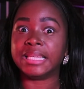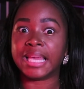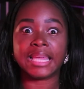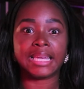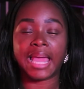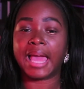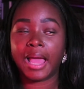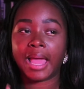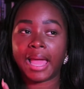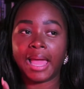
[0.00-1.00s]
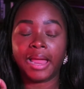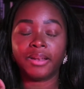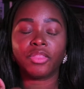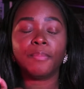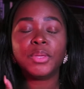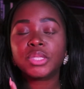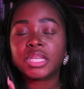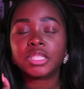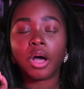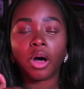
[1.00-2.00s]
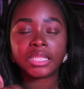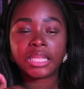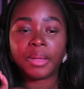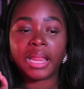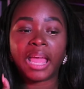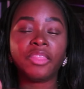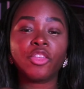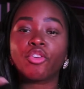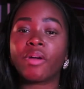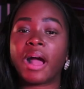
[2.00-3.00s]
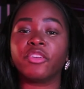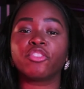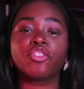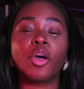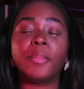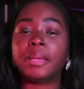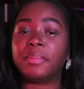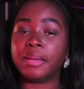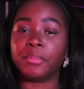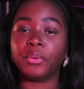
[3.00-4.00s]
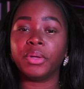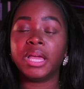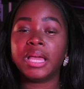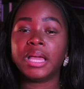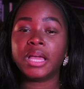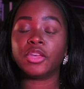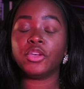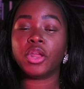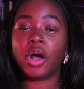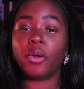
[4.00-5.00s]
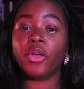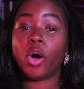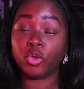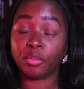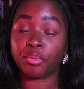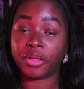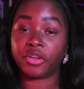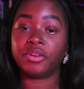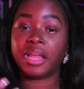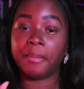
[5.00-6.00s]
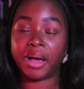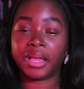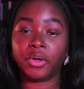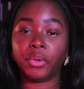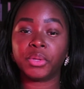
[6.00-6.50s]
getting at, and the music is awesome. And in the crowd, there's so many people. The older brother named Michael,